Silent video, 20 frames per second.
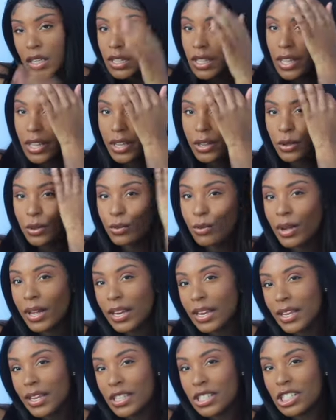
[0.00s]
Like,
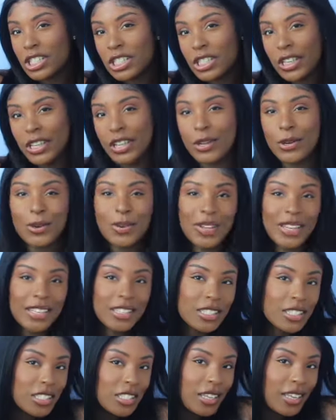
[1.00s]
what is she? Who
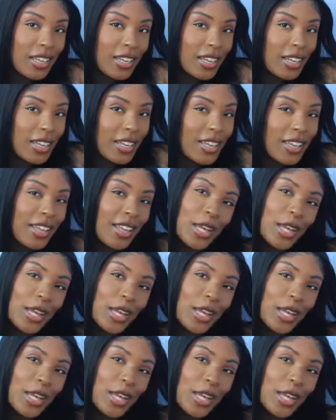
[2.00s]
is she?